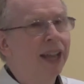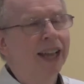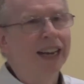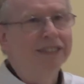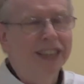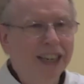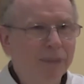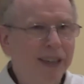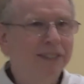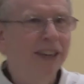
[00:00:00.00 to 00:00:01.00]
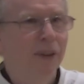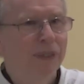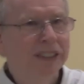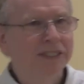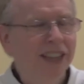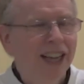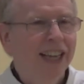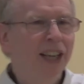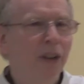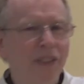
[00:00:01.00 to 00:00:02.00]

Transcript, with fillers: And I say to myself, is you know,